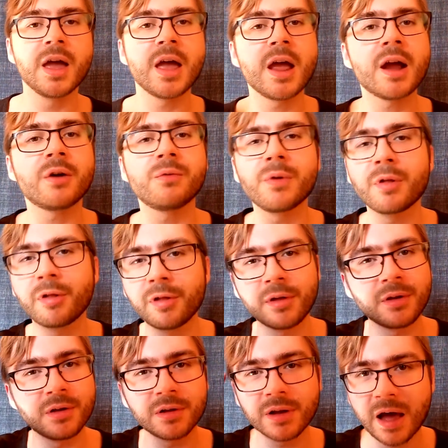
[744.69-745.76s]
Every
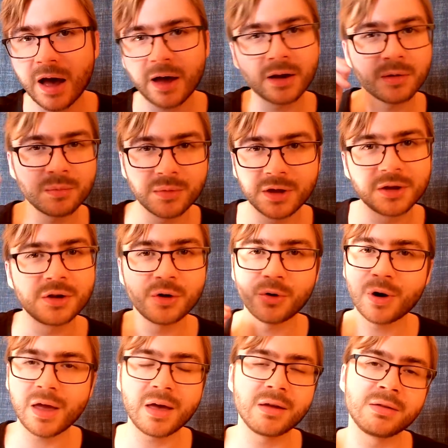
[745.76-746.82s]
single atom in your
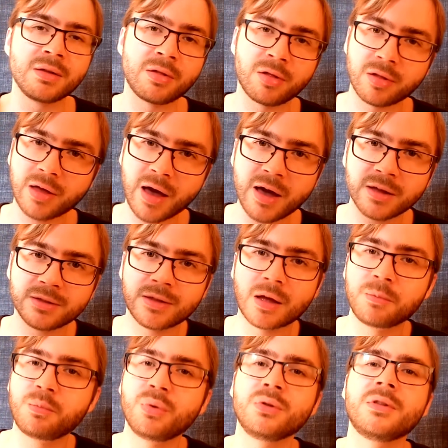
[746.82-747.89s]
head is scanned
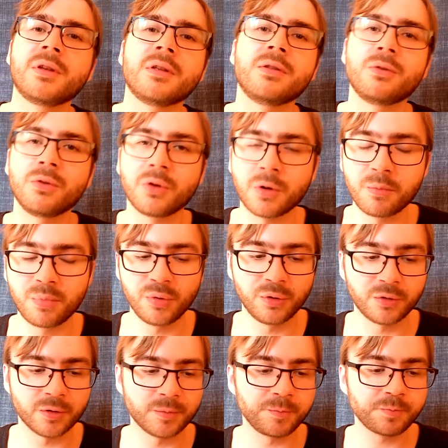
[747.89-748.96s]
and put into the
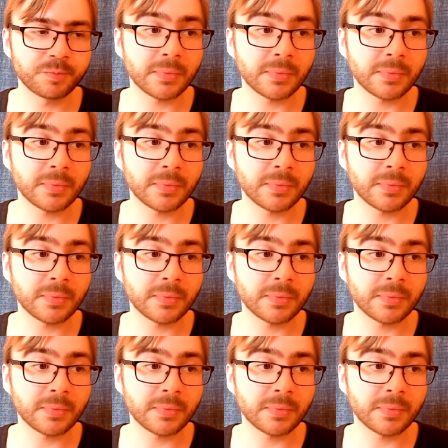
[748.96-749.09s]
computer.